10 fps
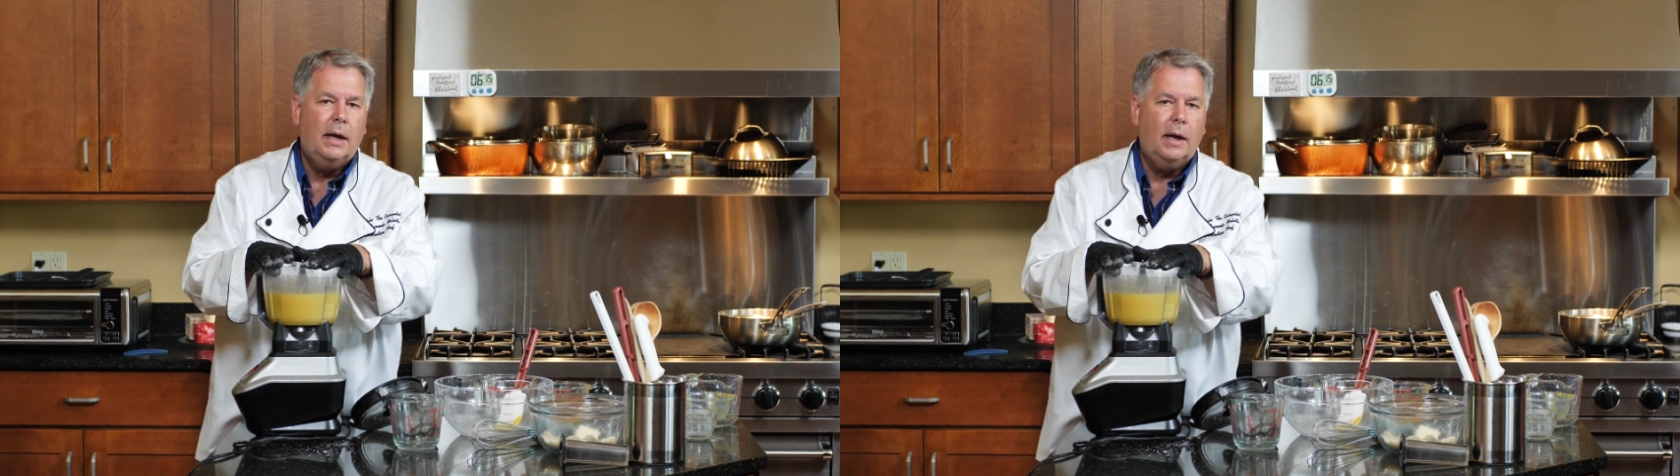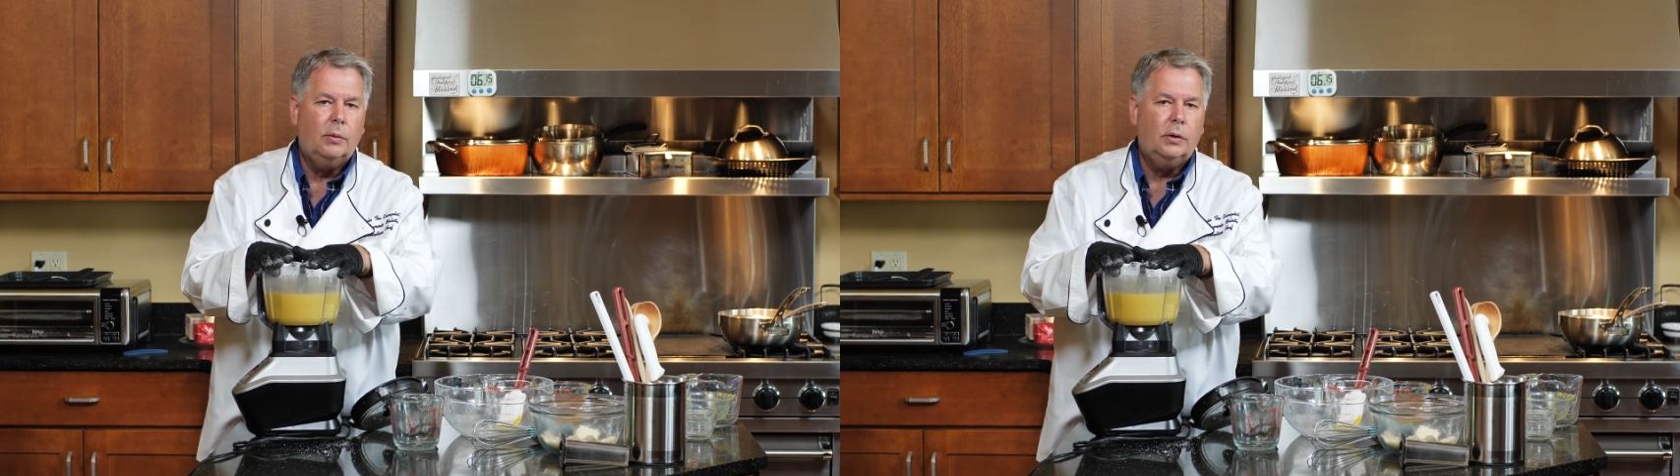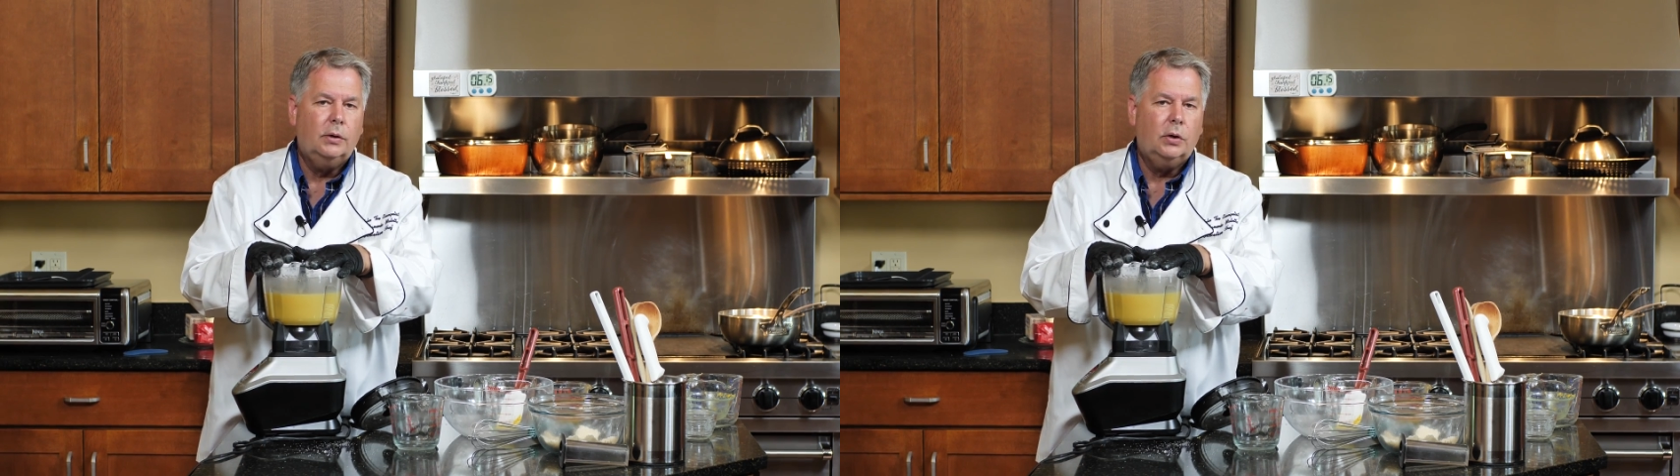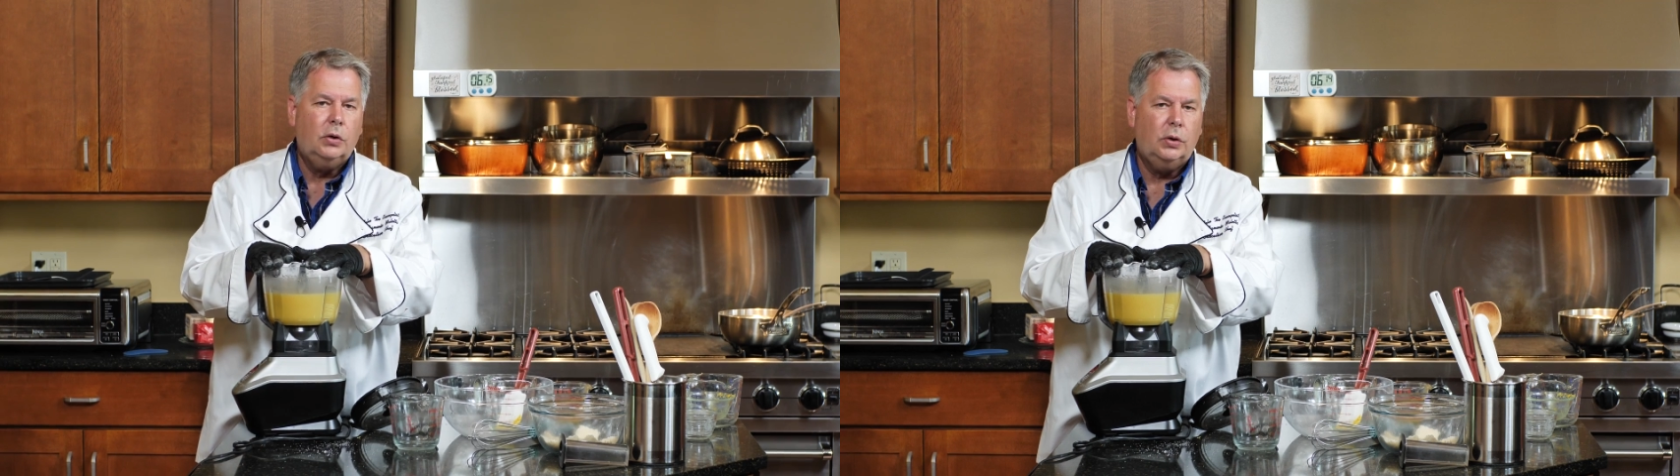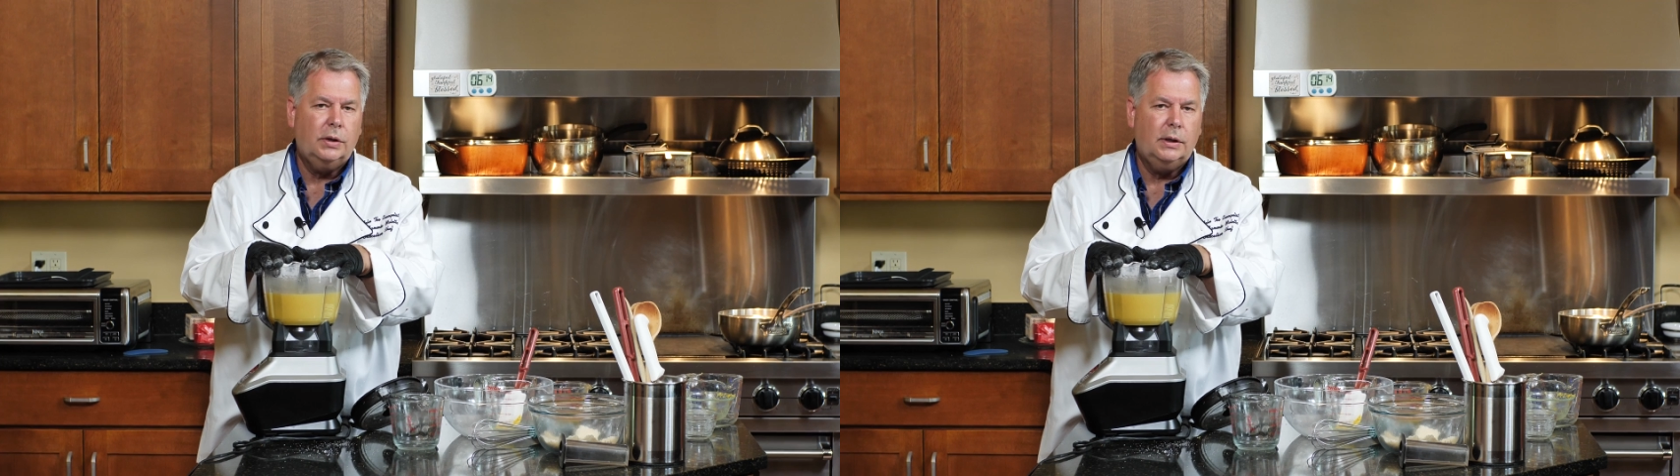and we're going to
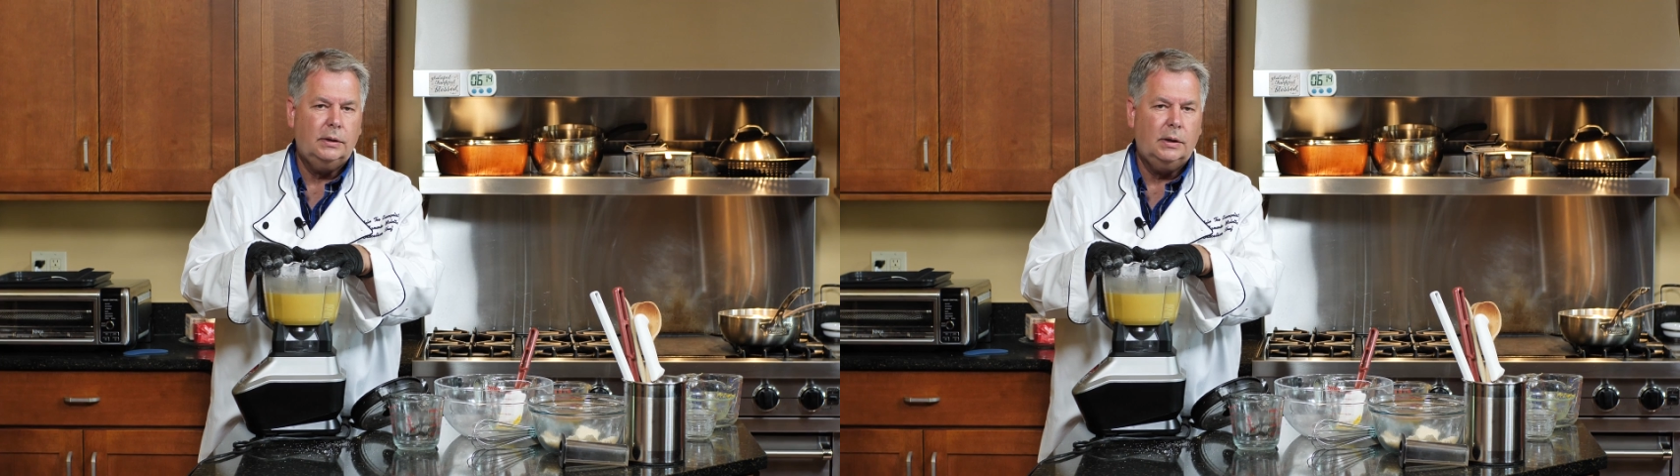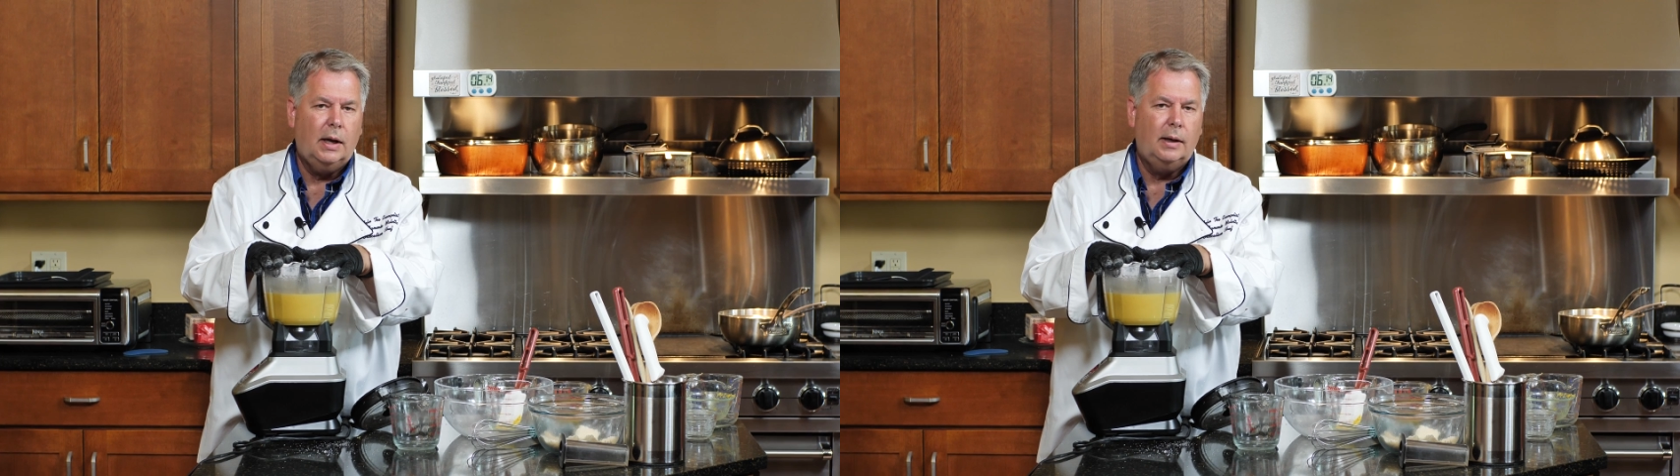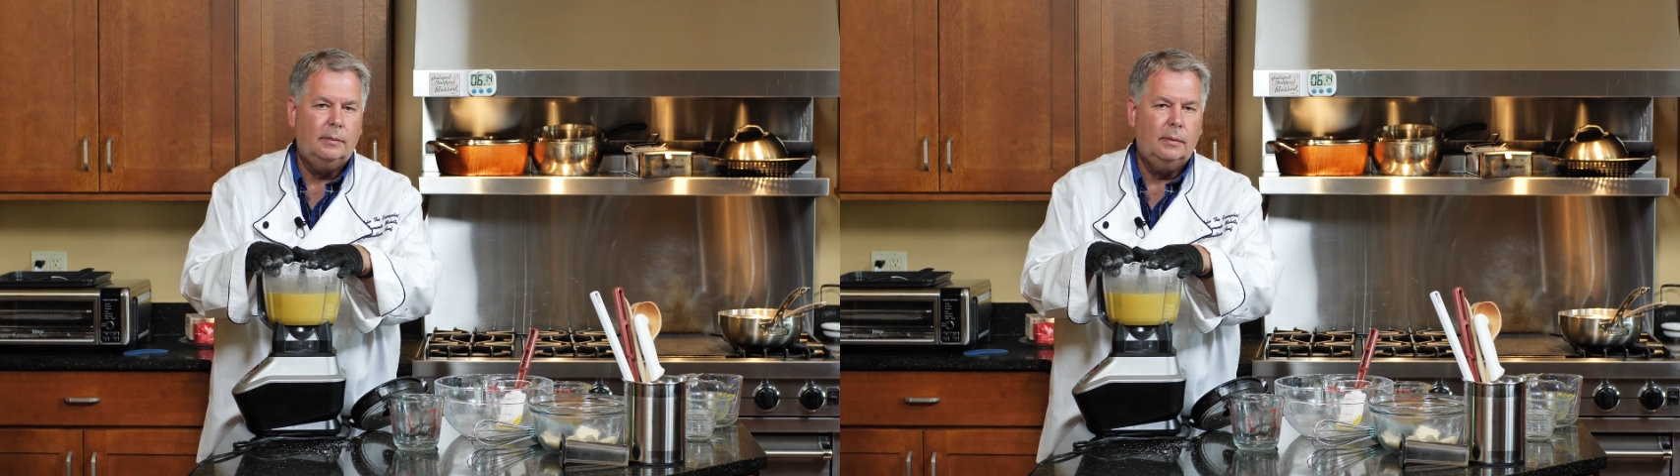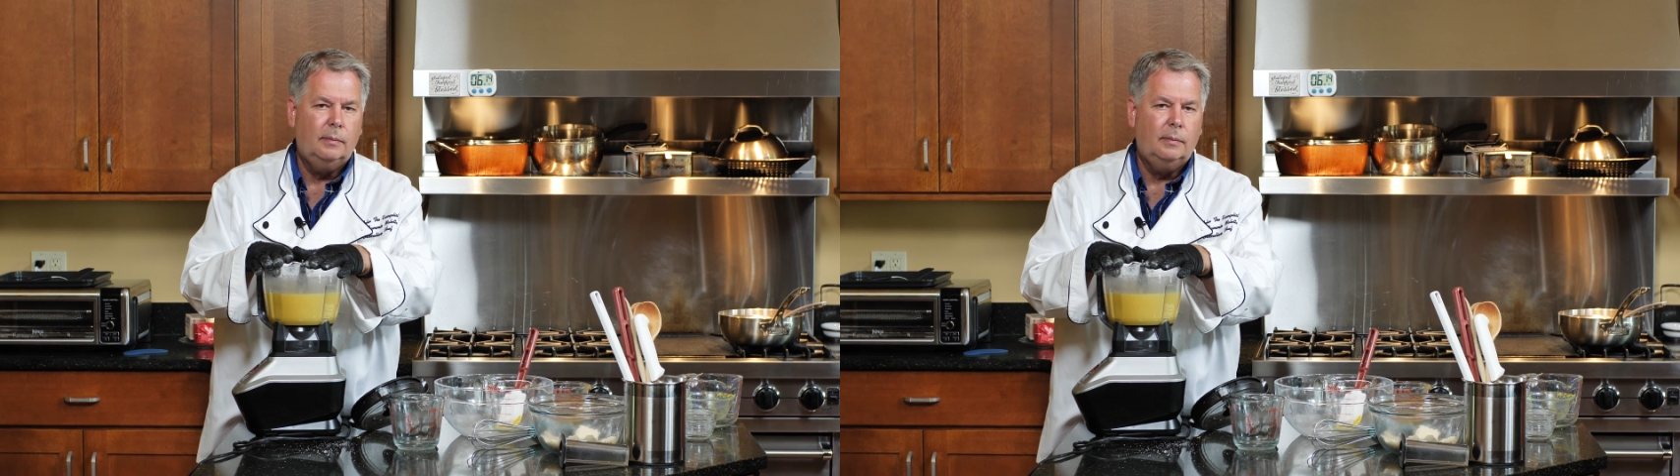cook it on